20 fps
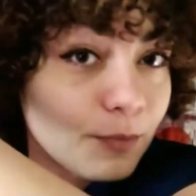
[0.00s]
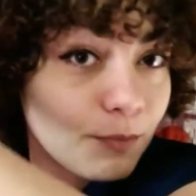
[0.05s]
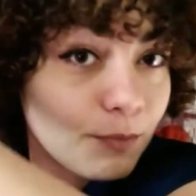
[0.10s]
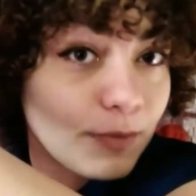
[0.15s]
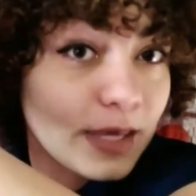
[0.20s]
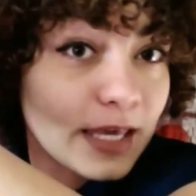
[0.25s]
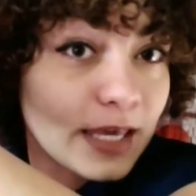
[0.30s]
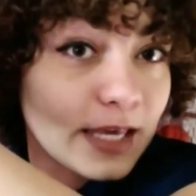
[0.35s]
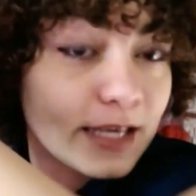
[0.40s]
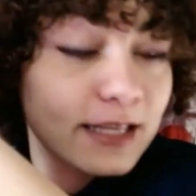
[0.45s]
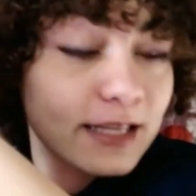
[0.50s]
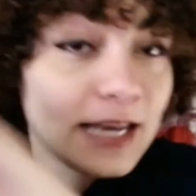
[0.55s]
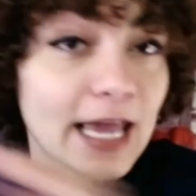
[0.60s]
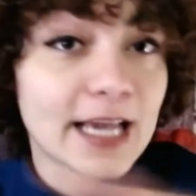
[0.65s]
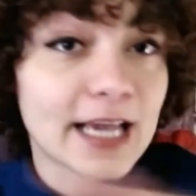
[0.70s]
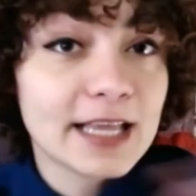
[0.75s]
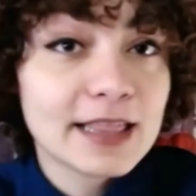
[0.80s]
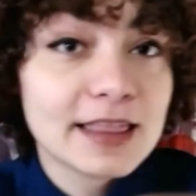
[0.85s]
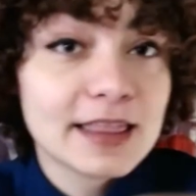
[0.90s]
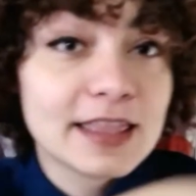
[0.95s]
big,
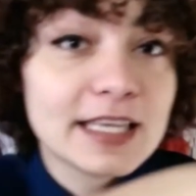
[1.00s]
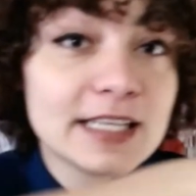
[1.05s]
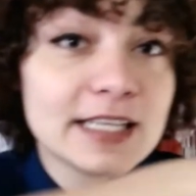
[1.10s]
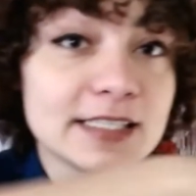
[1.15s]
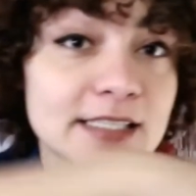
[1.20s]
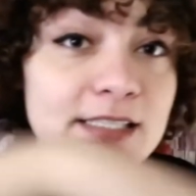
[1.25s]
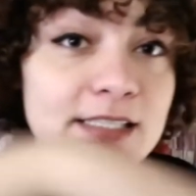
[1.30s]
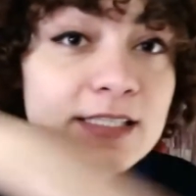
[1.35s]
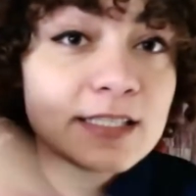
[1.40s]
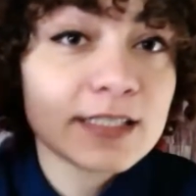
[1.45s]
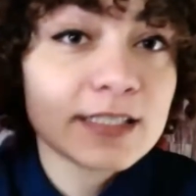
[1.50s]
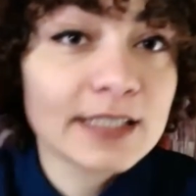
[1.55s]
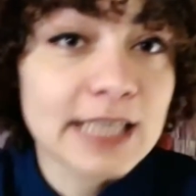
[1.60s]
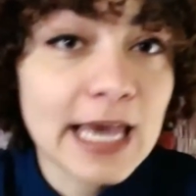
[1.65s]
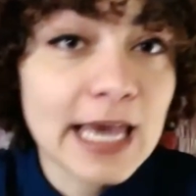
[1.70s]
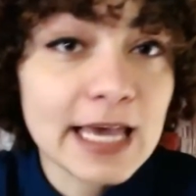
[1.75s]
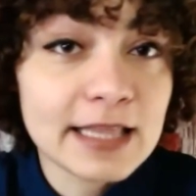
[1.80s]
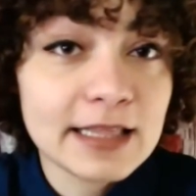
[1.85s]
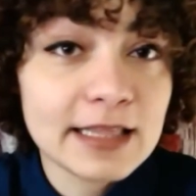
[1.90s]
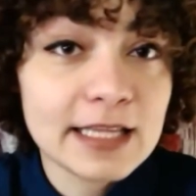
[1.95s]
like, this is a
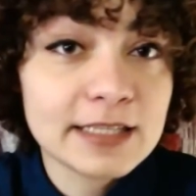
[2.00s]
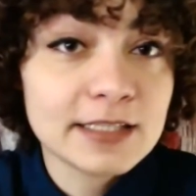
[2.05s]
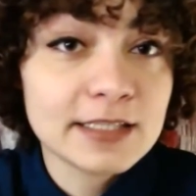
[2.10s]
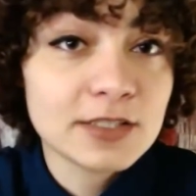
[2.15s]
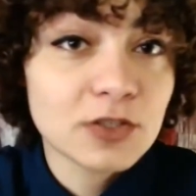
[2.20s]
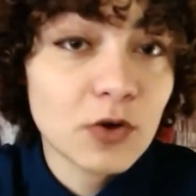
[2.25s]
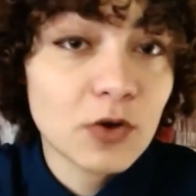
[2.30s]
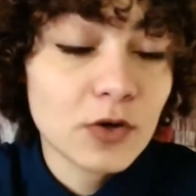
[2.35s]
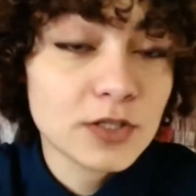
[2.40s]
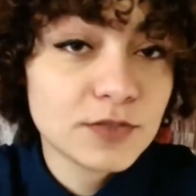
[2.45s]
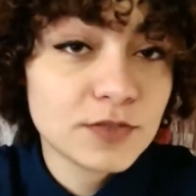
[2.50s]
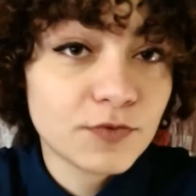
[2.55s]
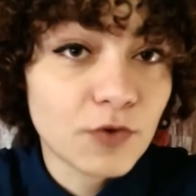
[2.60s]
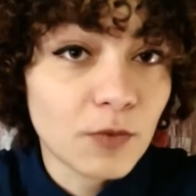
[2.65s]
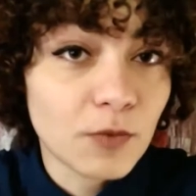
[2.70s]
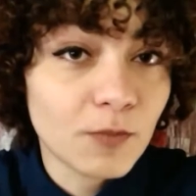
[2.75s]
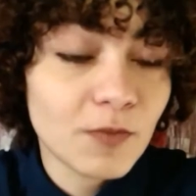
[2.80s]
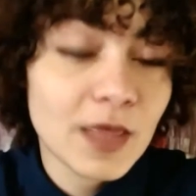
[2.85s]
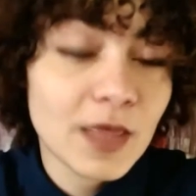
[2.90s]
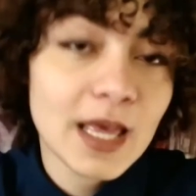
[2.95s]
scale that it goes
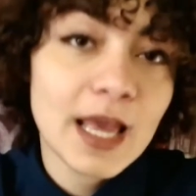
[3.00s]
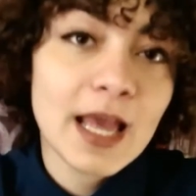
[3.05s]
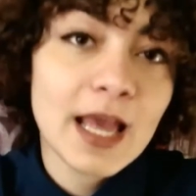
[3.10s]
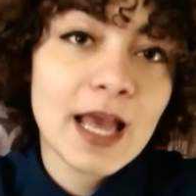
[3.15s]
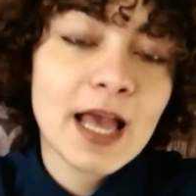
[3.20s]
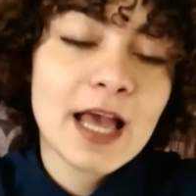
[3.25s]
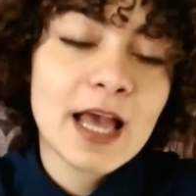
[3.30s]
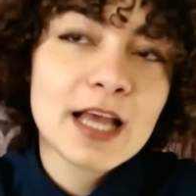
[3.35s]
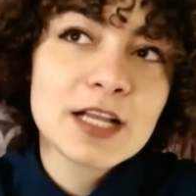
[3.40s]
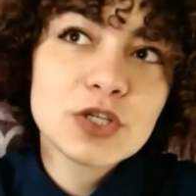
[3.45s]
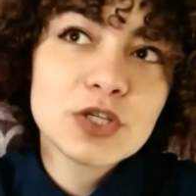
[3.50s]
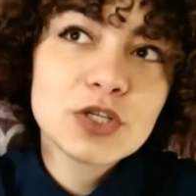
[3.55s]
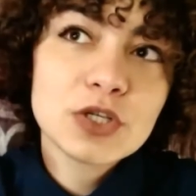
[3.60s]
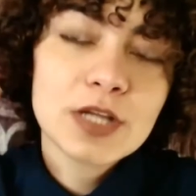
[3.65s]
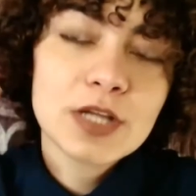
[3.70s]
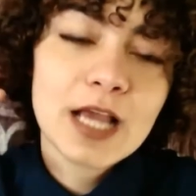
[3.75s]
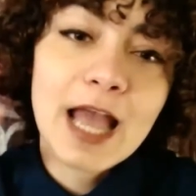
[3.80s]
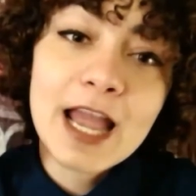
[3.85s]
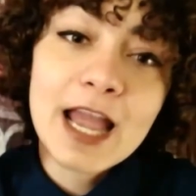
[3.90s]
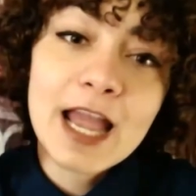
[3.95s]
from
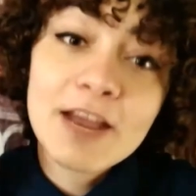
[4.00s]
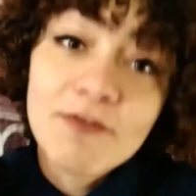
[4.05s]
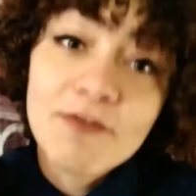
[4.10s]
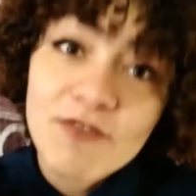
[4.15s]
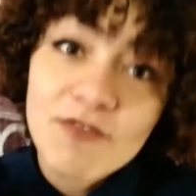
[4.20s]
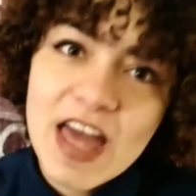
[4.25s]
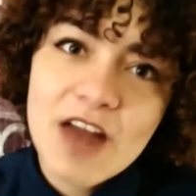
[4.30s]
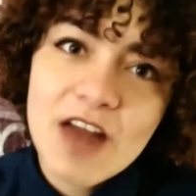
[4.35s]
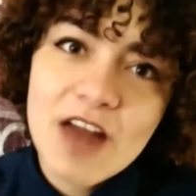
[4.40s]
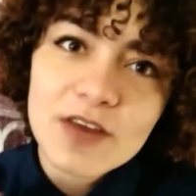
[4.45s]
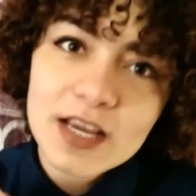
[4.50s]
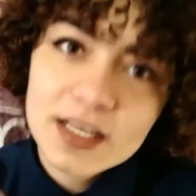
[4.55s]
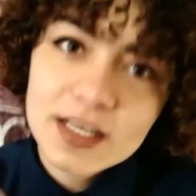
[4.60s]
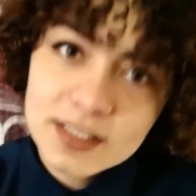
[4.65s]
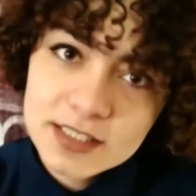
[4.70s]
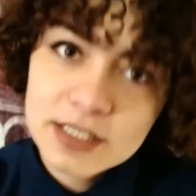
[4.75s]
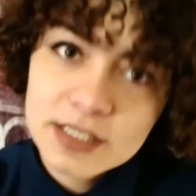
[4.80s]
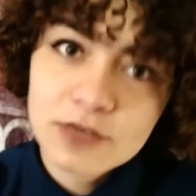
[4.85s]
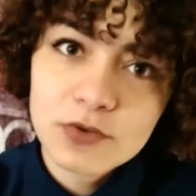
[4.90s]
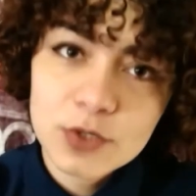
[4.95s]
a very
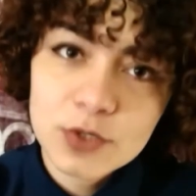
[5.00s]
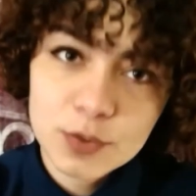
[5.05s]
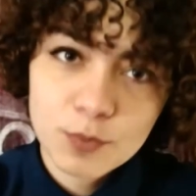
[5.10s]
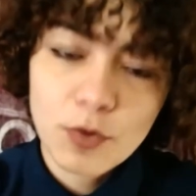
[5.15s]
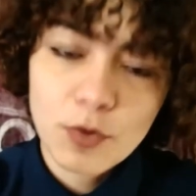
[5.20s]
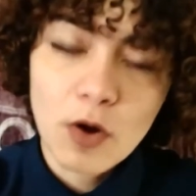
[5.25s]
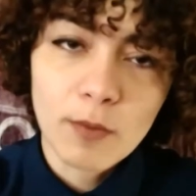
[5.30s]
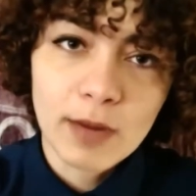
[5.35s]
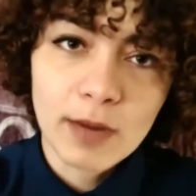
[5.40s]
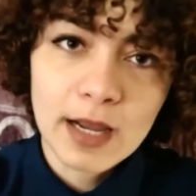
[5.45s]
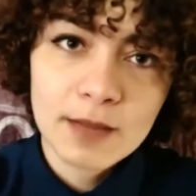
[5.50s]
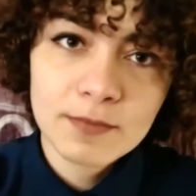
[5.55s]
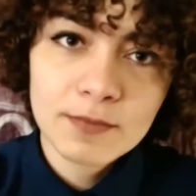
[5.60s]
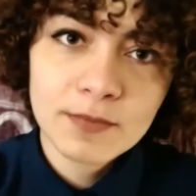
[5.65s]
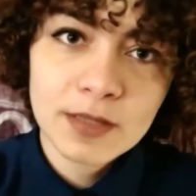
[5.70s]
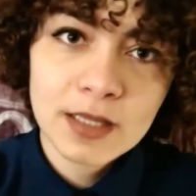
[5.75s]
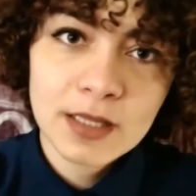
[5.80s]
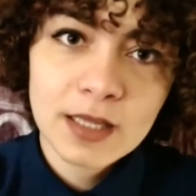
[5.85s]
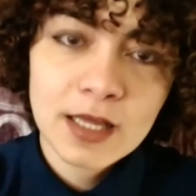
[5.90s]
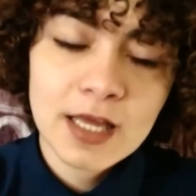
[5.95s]
serious problem,
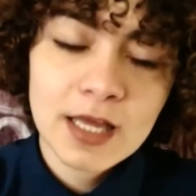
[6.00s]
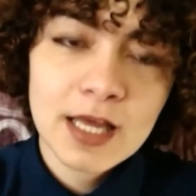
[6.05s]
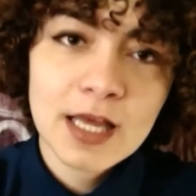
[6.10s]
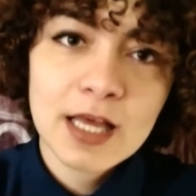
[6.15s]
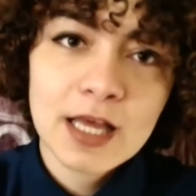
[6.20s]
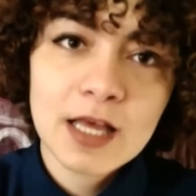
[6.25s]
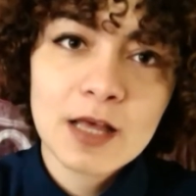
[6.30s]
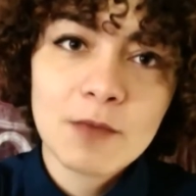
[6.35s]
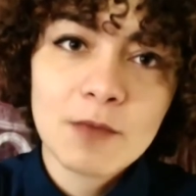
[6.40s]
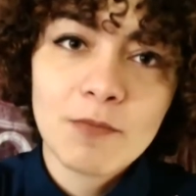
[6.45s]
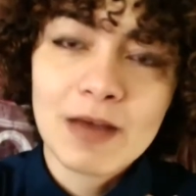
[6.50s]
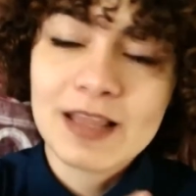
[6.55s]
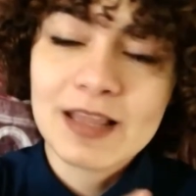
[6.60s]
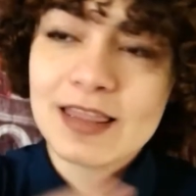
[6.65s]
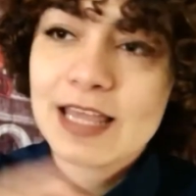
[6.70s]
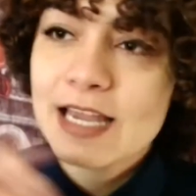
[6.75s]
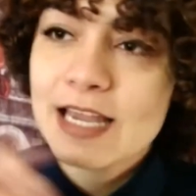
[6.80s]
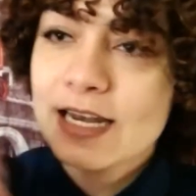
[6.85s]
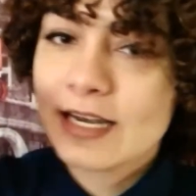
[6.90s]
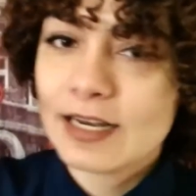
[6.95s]
but
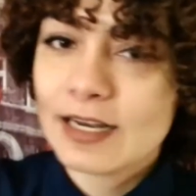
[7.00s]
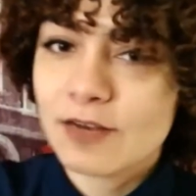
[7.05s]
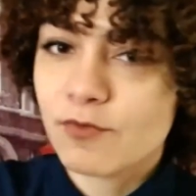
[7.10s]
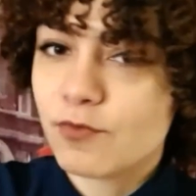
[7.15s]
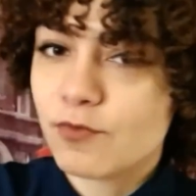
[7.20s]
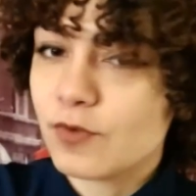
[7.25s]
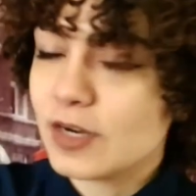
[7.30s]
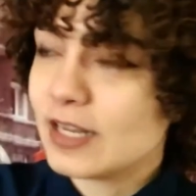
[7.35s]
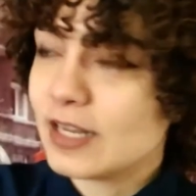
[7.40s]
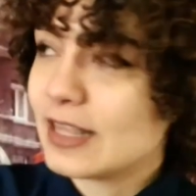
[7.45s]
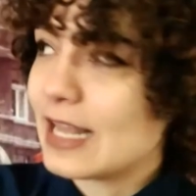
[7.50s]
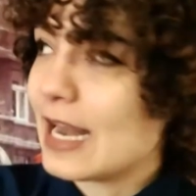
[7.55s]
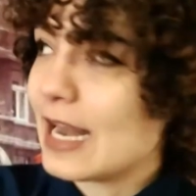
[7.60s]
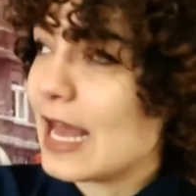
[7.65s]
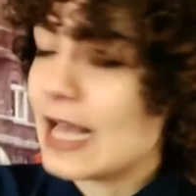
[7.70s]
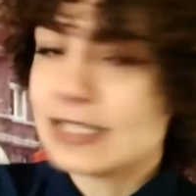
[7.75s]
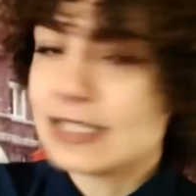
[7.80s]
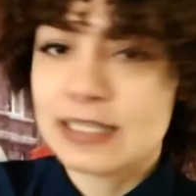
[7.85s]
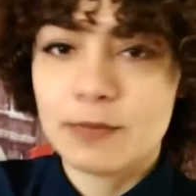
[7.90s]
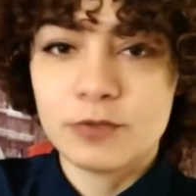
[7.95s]
then in the
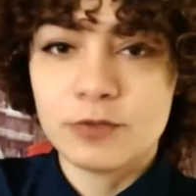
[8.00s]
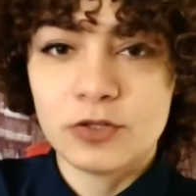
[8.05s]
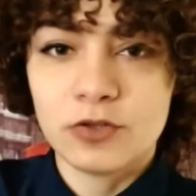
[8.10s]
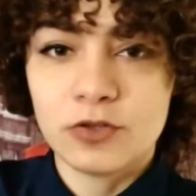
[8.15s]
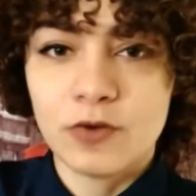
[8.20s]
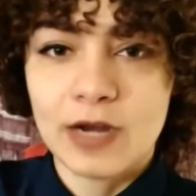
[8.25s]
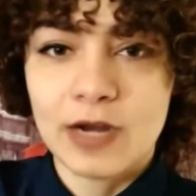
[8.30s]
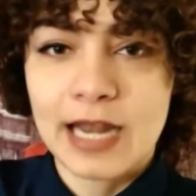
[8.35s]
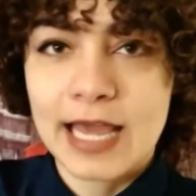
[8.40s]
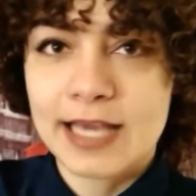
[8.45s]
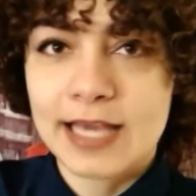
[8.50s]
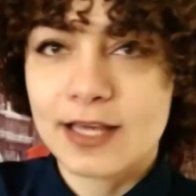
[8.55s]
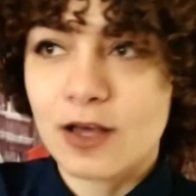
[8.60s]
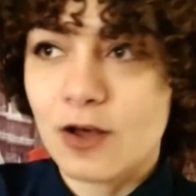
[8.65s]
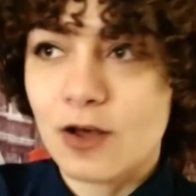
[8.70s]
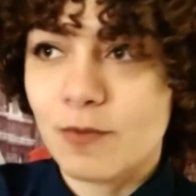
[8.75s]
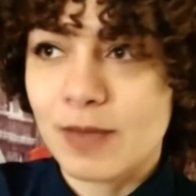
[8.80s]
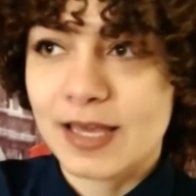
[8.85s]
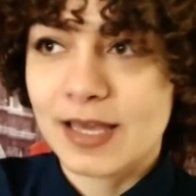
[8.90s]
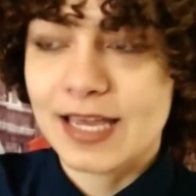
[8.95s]
last episode you were like,
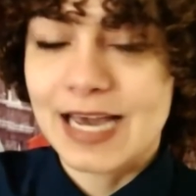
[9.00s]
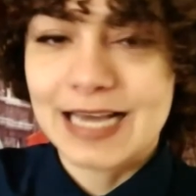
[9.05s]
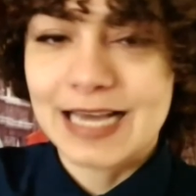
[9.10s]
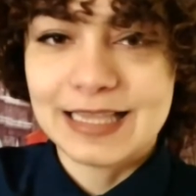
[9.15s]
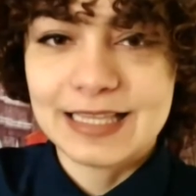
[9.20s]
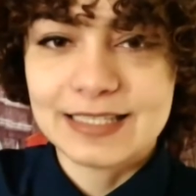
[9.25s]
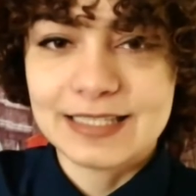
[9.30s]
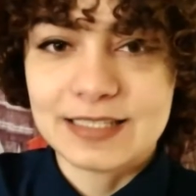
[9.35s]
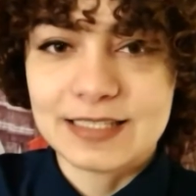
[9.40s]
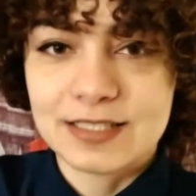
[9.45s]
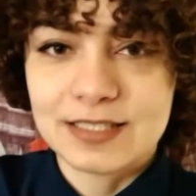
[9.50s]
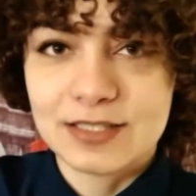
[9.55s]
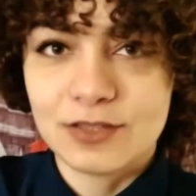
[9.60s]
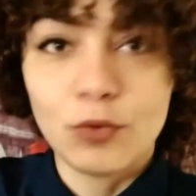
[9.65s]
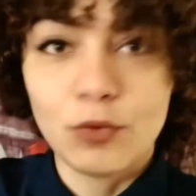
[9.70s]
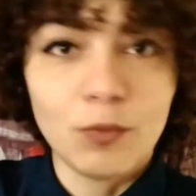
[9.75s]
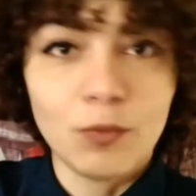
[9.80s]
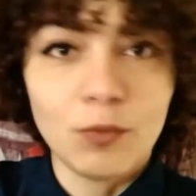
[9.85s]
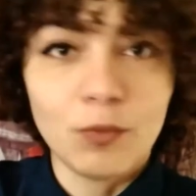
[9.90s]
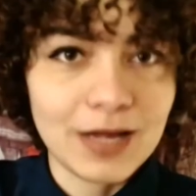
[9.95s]
oh my god, this is
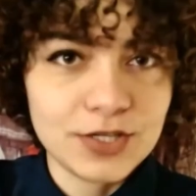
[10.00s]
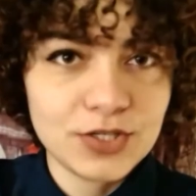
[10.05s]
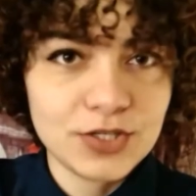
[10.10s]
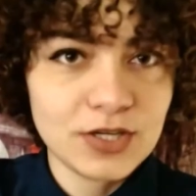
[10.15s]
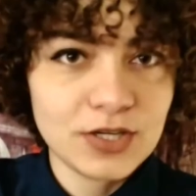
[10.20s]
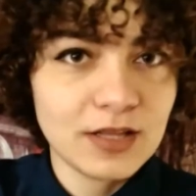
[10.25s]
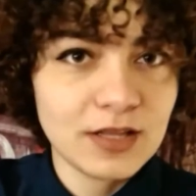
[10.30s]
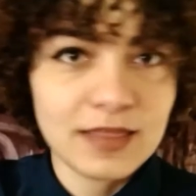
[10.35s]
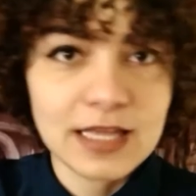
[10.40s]
too much.